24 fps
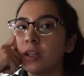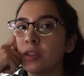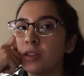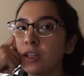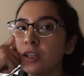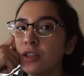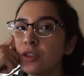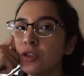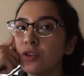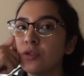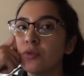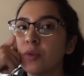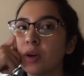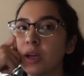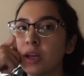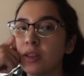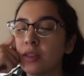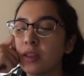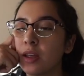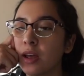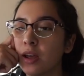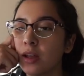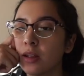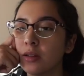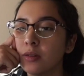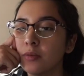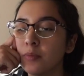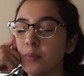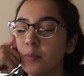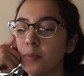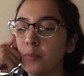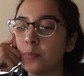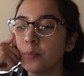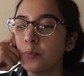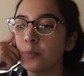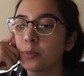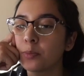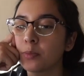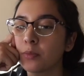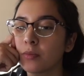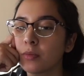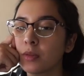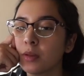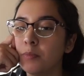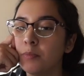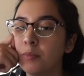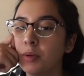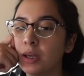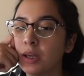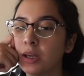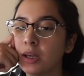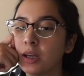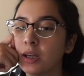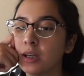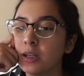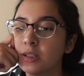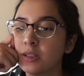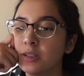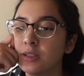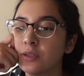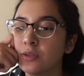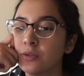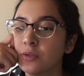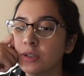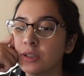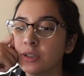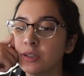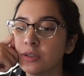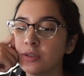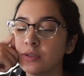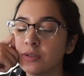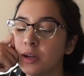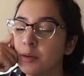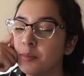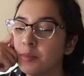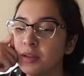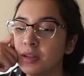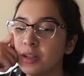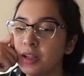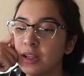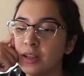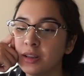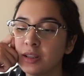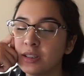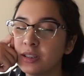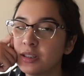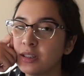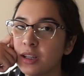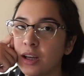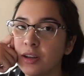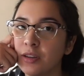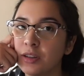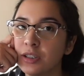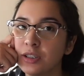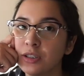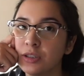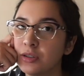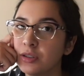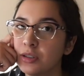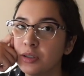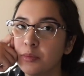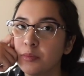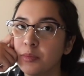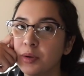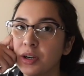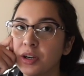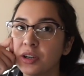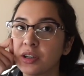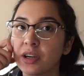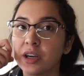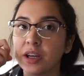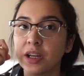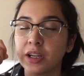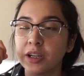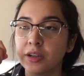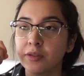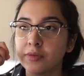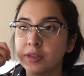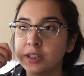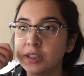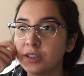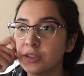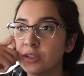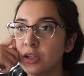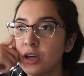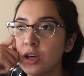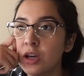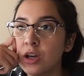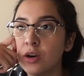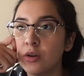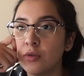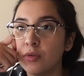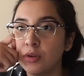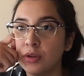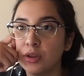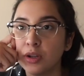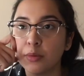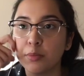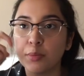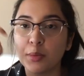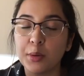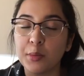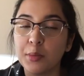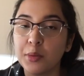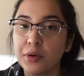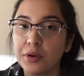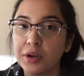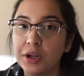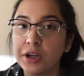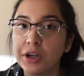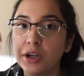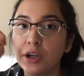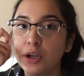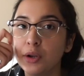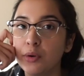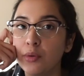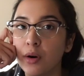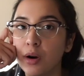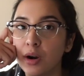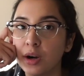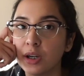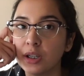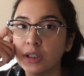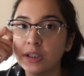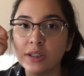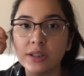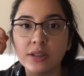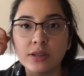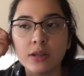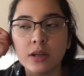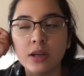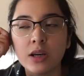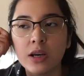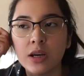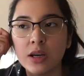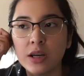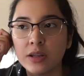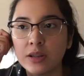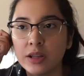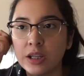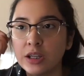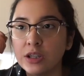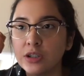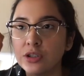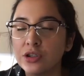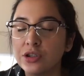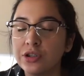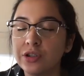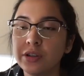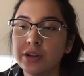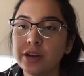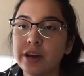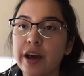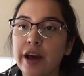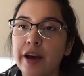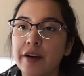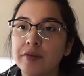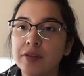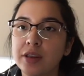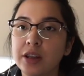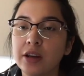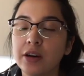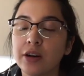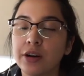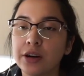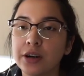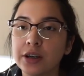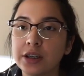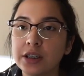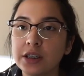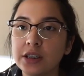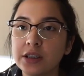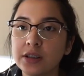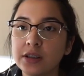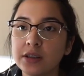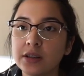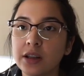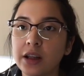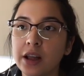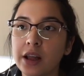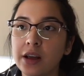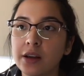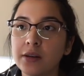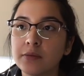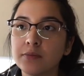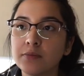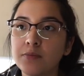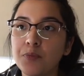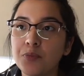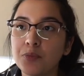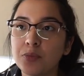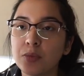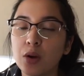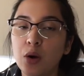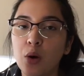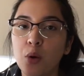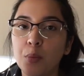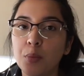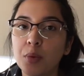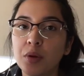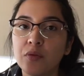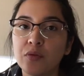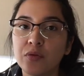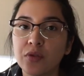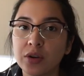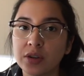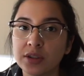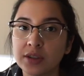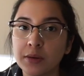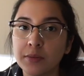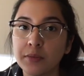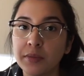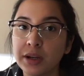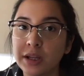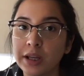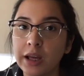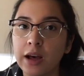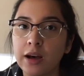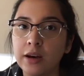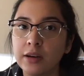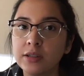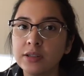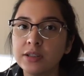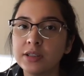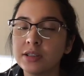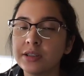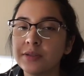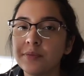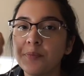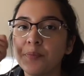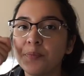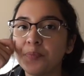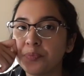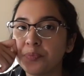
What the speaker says: I think the way that BigHit is going to, I mean like this is how they do it in America anyways, when they're promoting a new artist. They usually have the artist like open for somebody else.